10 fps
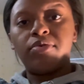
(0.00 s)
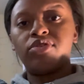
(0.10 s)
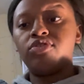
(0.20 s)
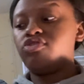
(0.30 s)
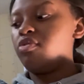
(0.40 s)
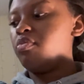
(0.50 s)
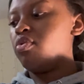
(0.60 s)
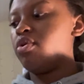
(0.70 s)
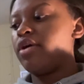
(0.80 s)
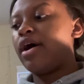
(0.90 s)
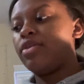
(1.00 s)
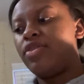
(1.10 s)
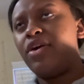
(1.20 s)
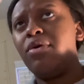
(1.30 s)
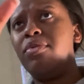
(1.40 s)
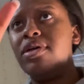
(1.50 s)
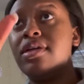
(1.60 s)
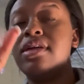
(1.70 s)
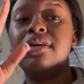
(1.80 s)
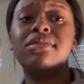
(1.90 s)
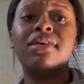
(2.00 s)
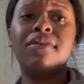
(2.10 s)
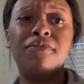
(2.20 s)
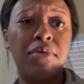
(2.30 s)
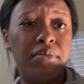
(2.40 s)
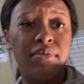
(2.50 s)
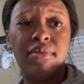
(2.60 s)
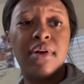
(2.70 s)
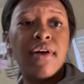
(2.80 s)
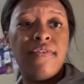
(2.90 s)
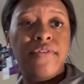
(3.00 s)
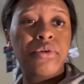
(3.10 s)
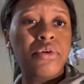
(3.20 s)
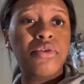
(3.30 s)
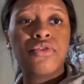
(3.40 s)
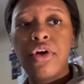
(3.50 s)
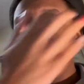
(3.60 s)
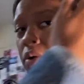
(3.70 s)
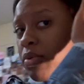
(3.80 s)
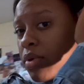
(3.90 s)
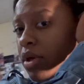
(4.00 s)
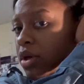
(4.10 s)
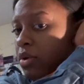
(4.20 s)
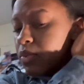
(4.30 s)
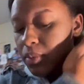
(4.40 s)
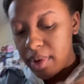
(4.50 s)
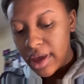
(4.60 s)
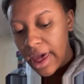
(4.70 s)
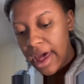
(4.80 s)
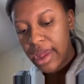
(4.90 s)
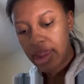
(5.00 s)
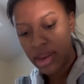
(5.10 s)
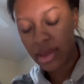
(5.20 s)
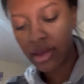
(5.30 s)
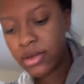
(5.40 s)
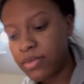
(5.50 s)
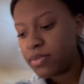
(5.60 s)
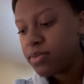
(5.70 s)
There's some more out there, but it's like from a few years ago when we had um,